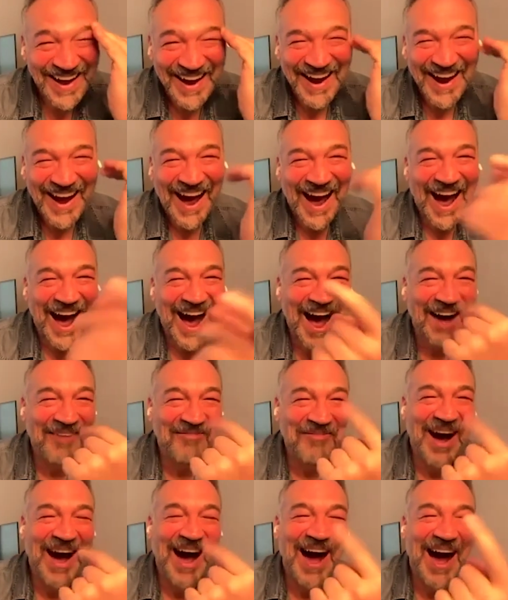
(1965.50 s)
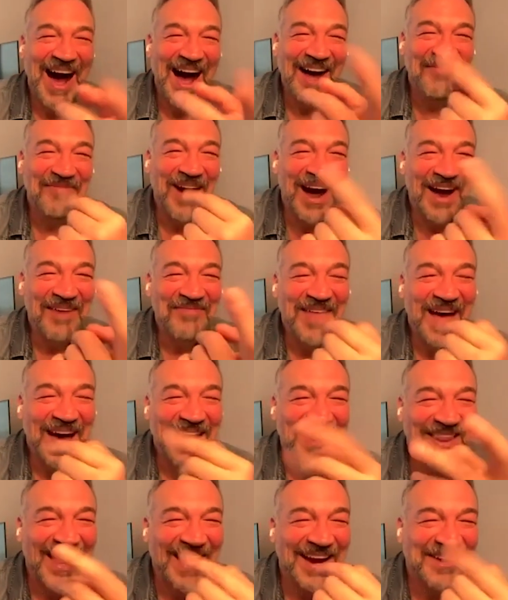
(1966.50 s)
go. I'm
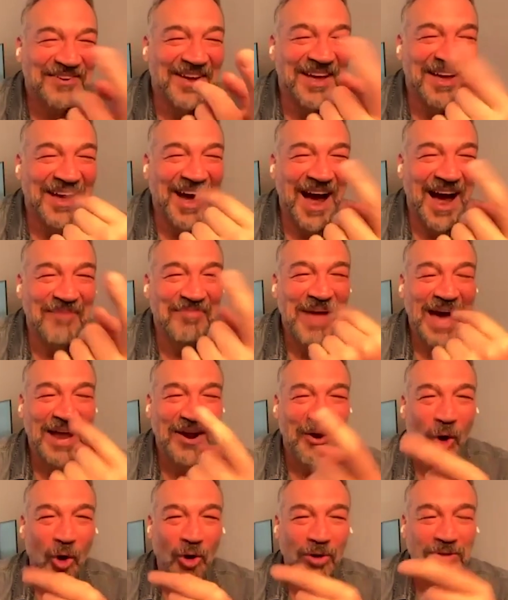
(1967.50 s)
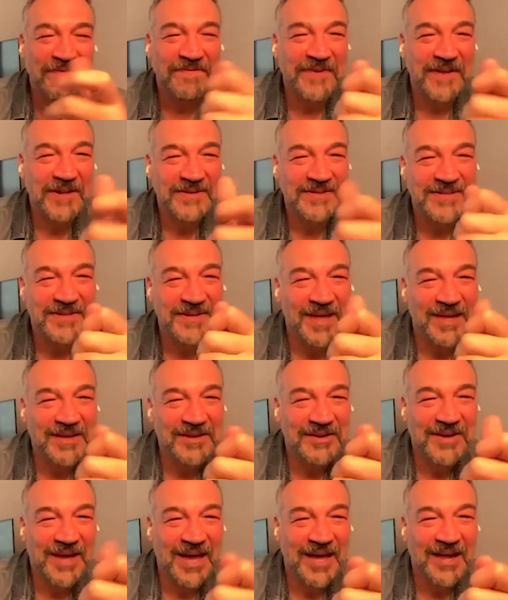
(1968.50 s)
that old filter
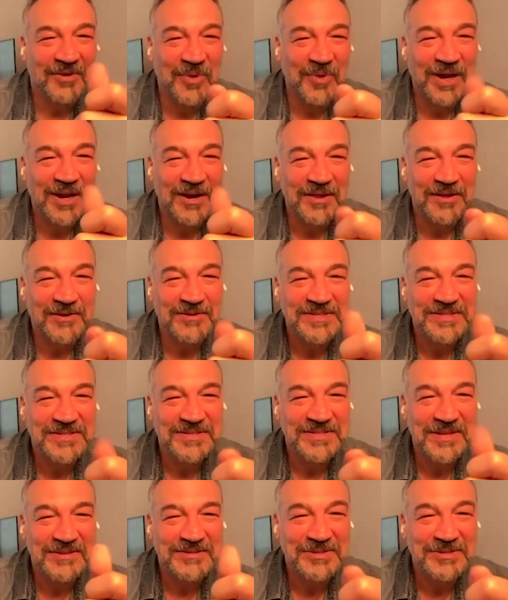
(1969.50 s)
that you get on one of those